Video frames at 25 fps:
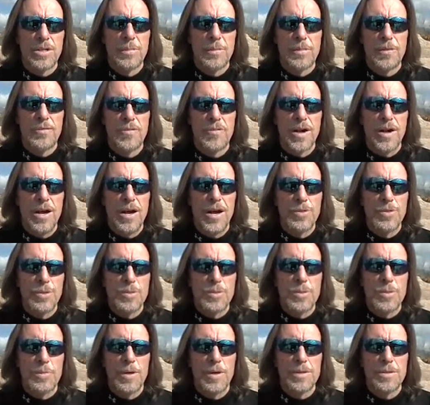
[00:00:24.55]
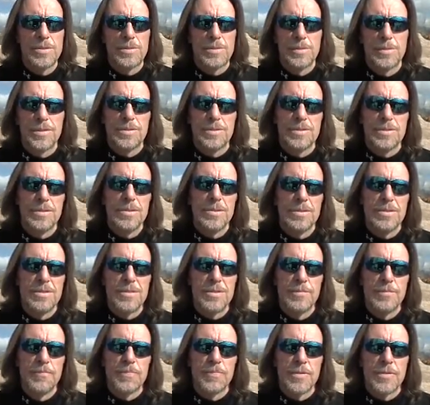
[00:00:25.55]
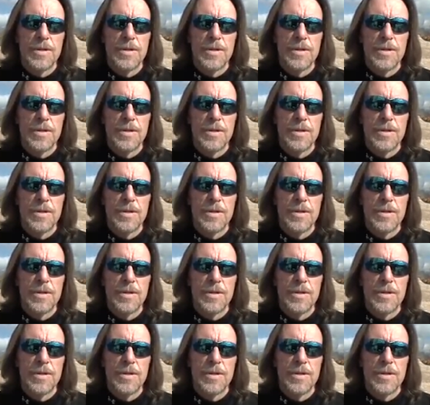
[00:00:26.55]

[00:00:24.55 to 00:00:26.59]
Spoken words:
Number 5 was responsibilities.